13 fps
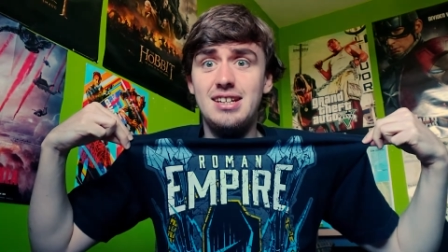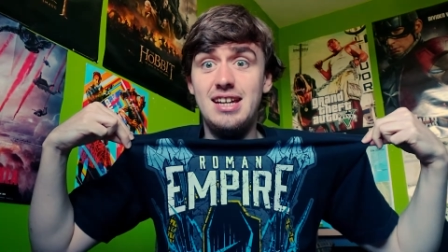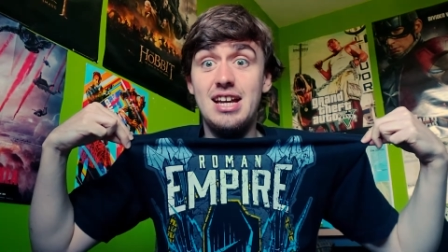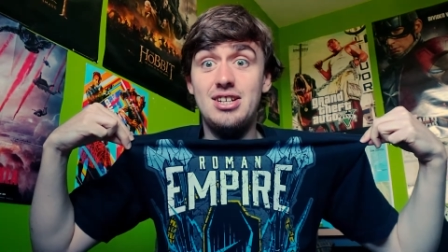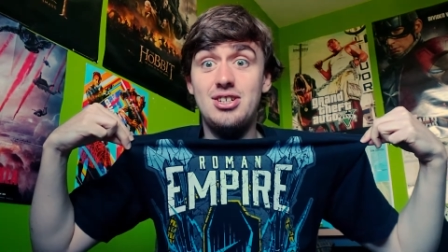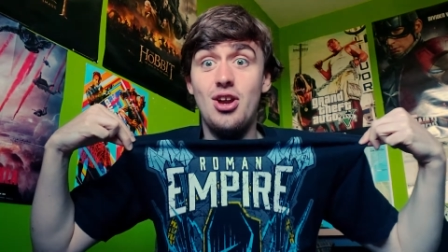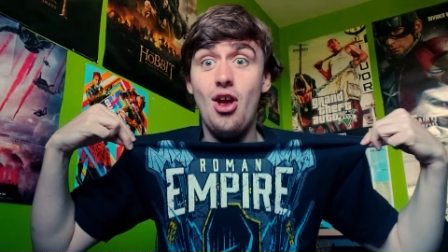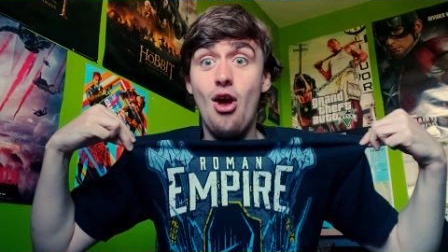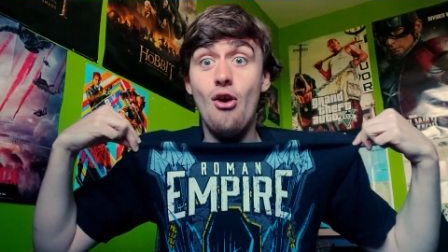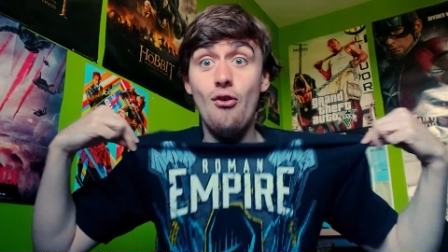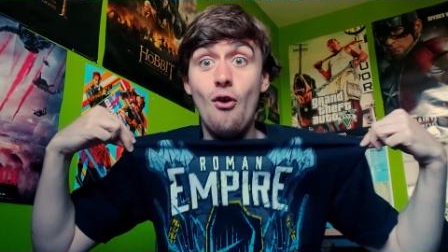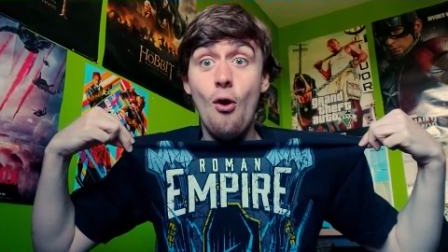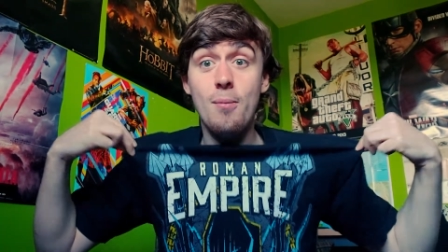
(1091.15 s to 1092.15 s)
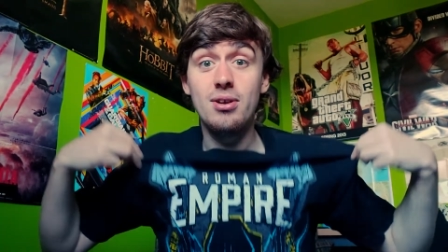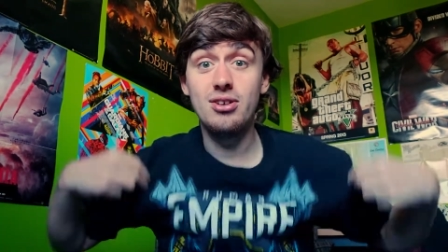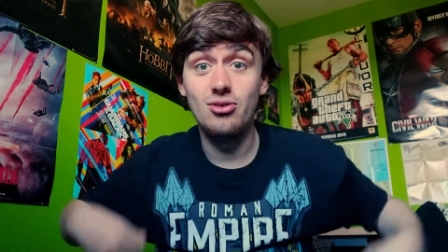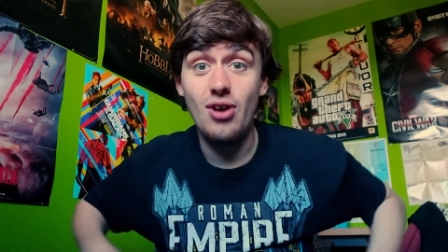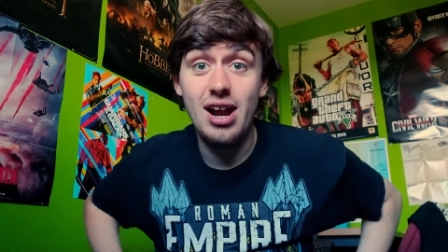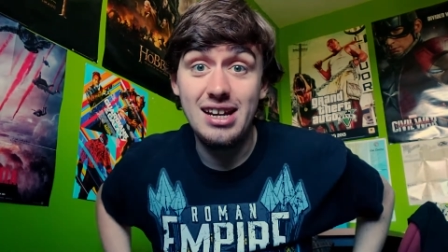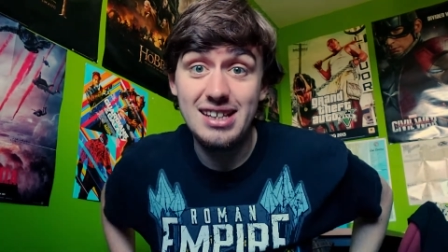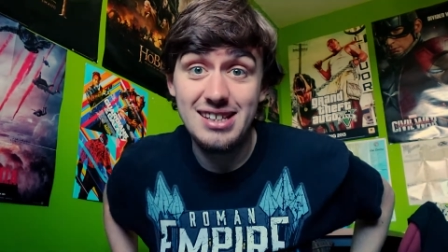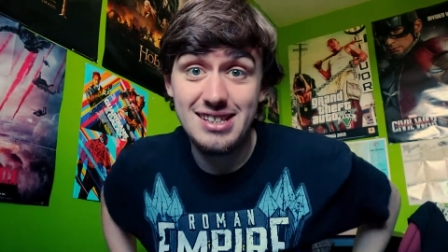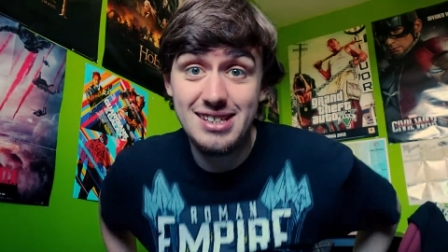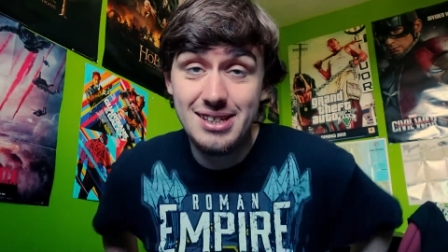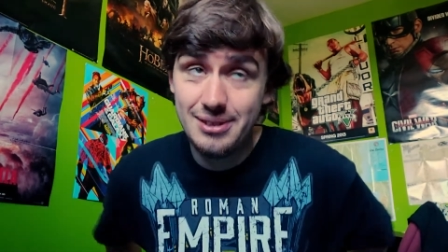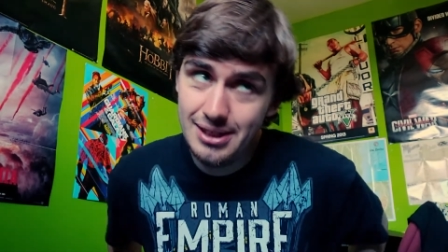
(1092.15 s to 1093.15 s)
Yes, Roman
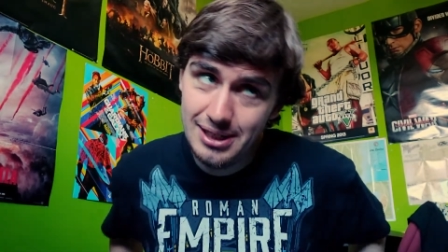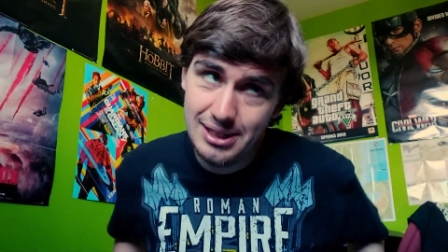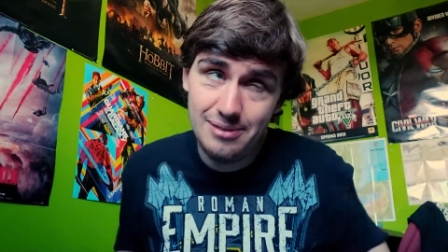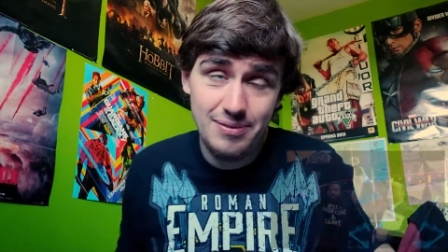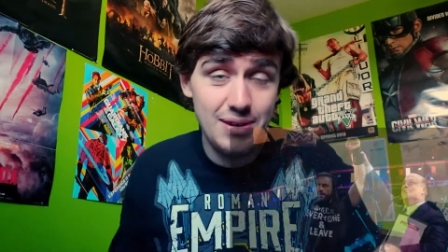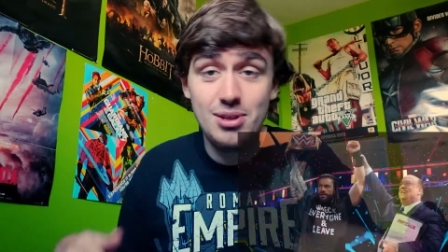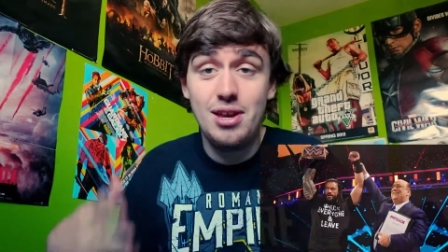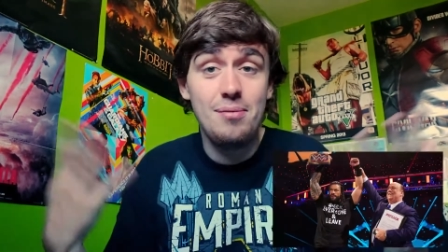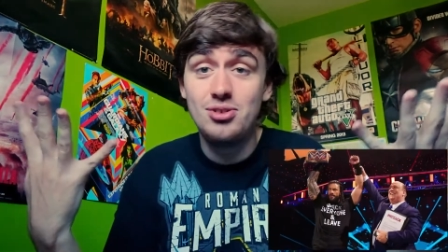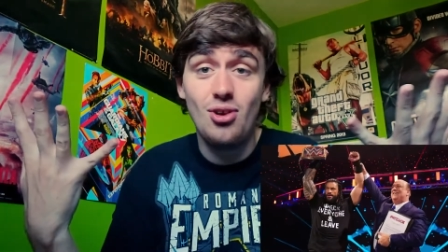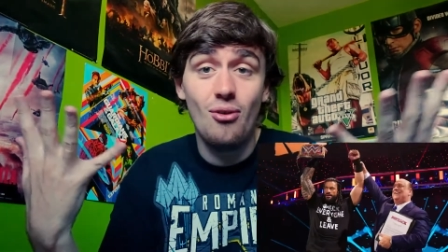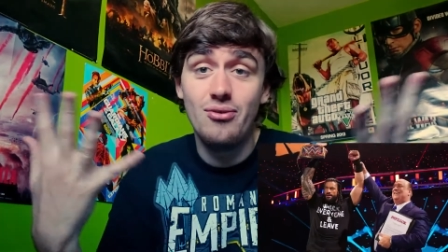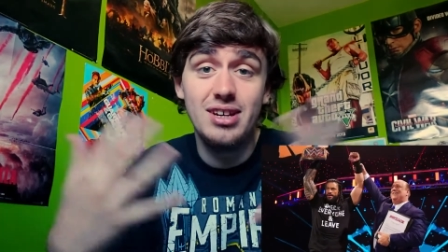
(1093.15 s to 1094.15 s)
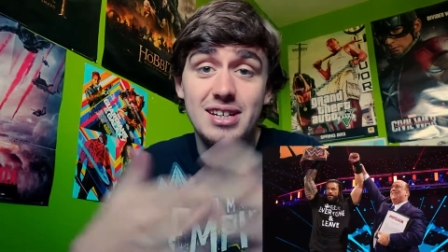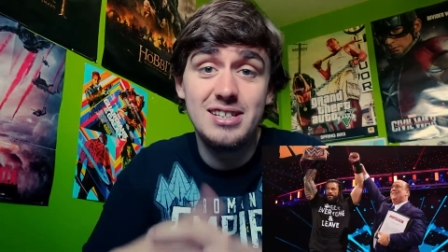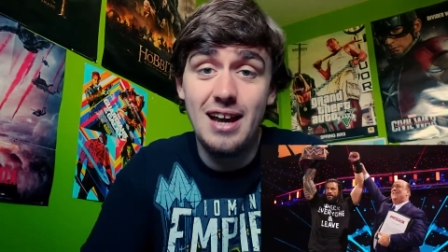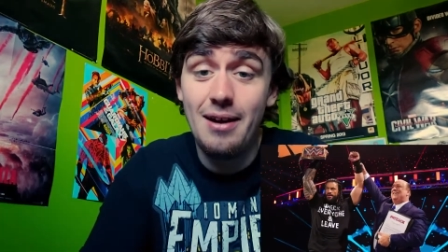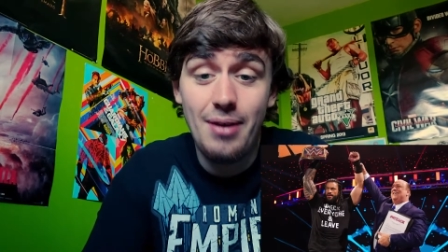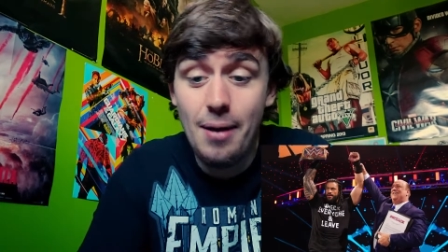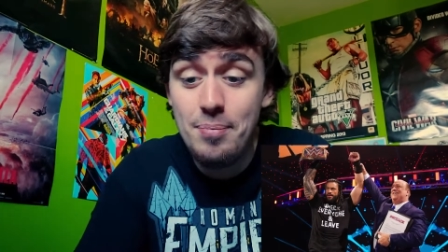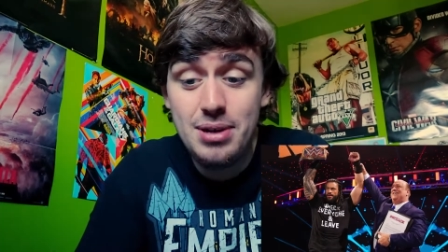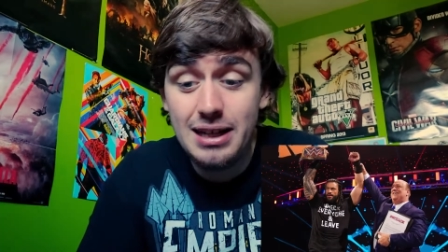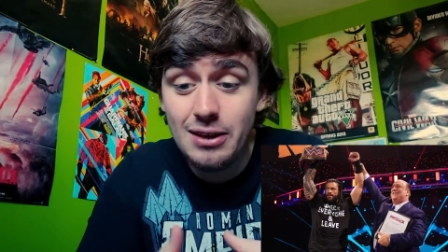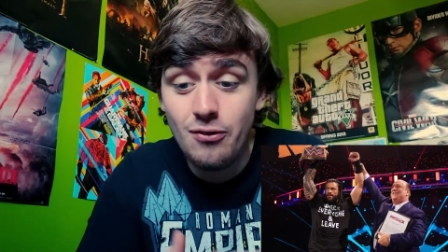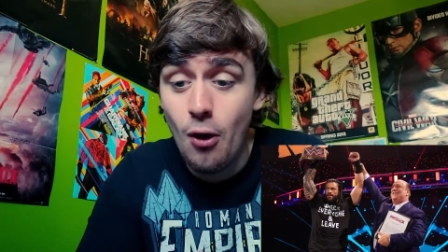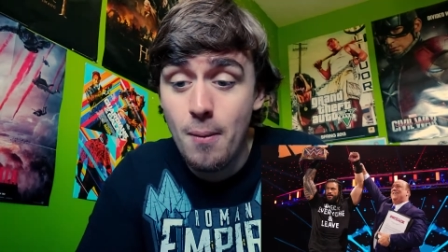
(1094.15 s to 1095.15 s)
Reigns. It was obvious. I
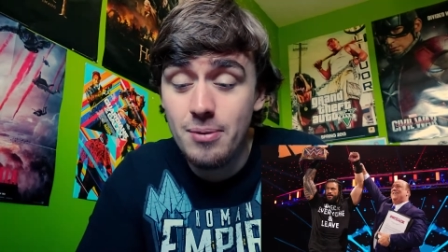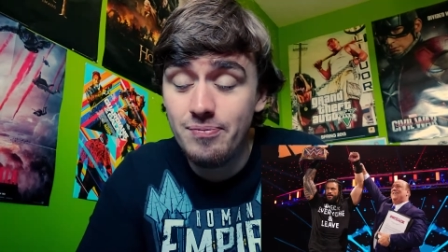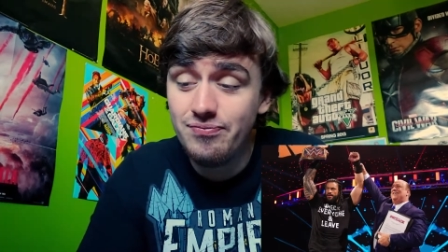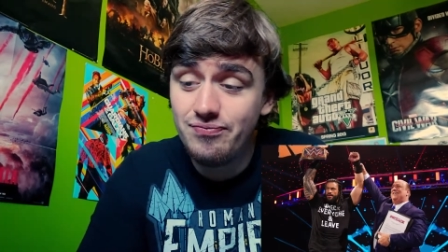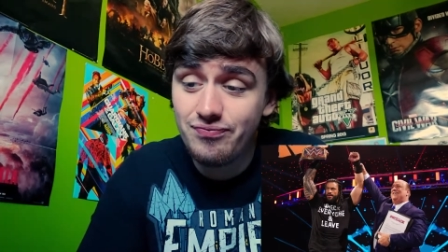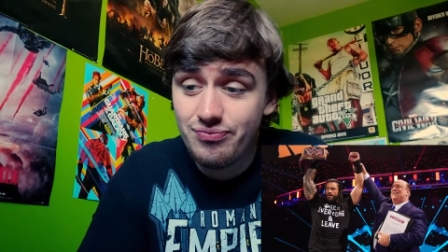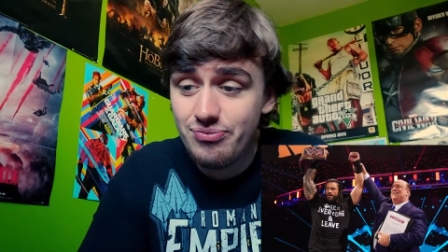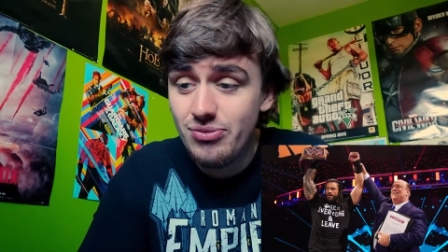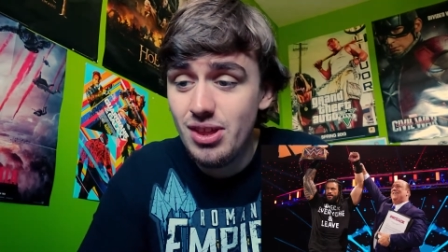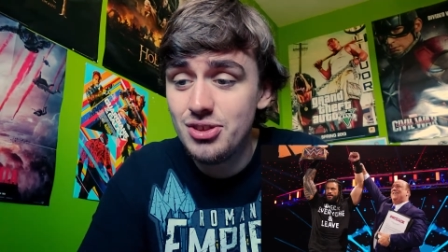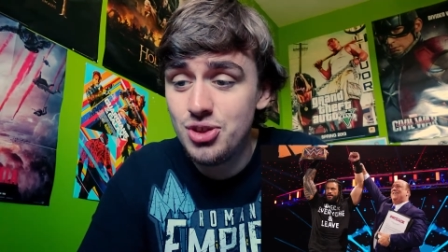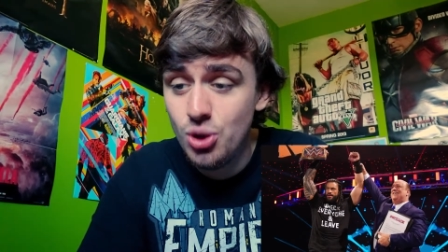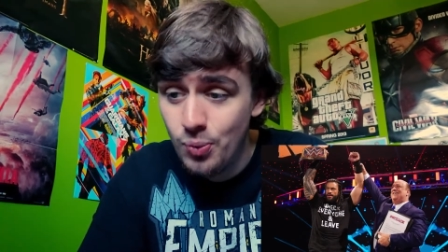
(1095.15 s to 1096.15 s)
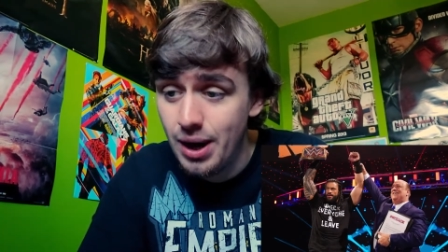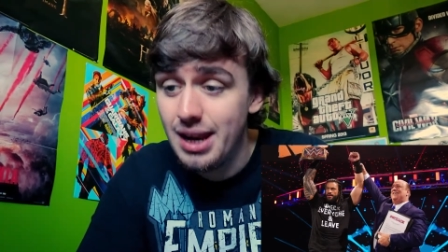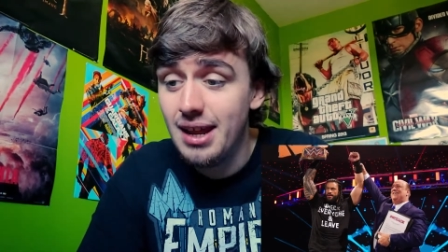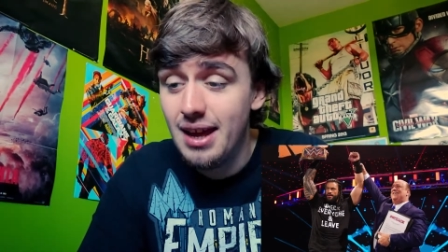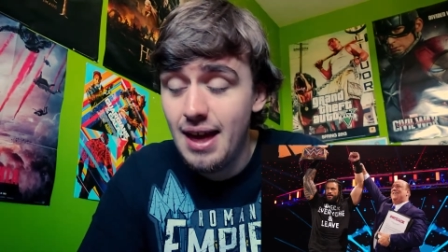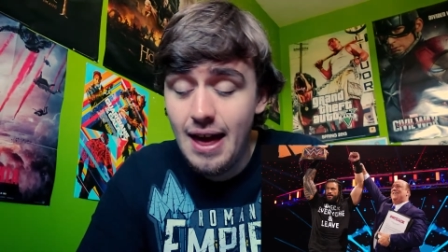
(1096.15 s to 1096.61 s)
predicted Roman to win.